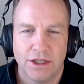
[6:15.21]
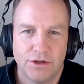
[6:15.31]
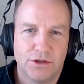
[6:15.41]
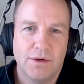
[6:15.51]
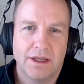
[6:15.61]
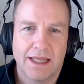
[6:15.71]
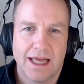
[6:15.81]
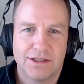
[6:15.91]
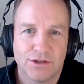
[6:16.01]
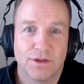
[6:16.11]
You're doing
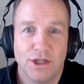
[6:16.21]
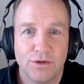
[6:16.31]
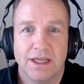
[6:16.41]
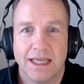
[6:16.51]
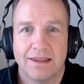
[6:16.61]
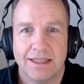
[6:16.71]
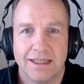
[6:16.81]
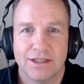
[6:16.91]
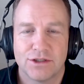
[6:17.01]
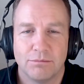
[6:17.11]
that so that you can get the
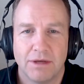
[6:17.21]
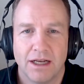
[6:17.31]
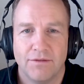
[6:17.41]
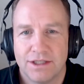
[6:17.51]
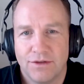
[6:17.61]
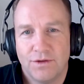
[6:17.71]
additional benefits.